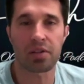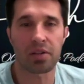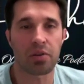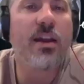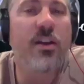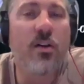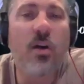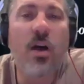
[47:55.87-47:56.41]
I
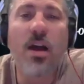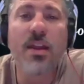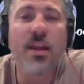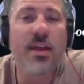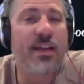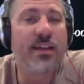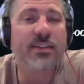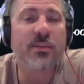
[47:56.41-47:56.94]
know,
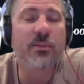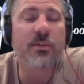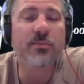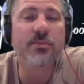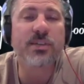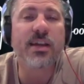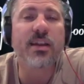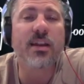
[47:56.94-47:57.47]
and that's not what I'm
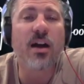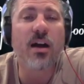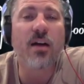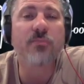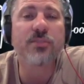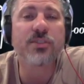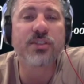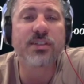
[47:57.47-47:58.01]
saying.
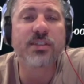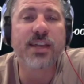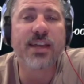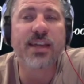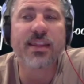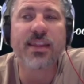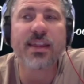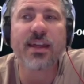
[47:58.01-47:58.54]
I'm just
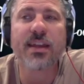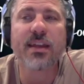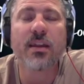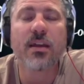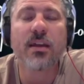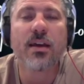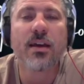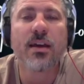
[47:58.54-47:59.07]
saying that
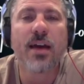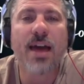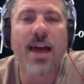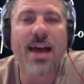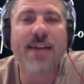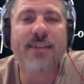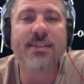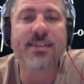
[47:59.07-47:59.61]

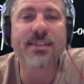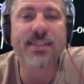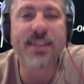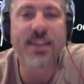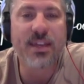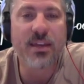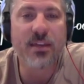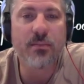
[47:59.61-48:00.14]
as a
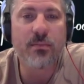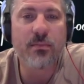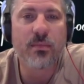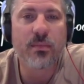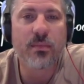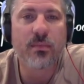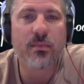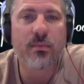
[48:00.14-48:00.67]
team,
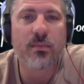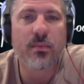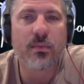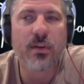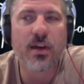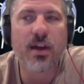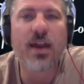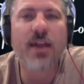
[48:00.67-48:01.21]

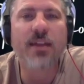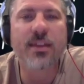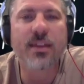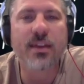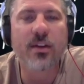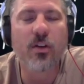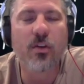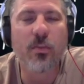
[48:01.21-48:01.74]
I
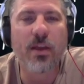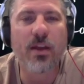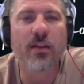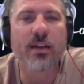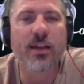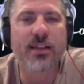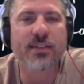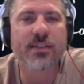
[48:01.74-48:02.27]
think
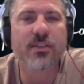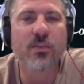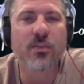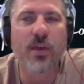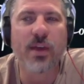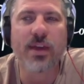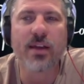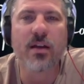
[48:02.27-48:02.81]
Gobert gets in the
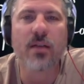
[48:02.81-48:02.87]
way come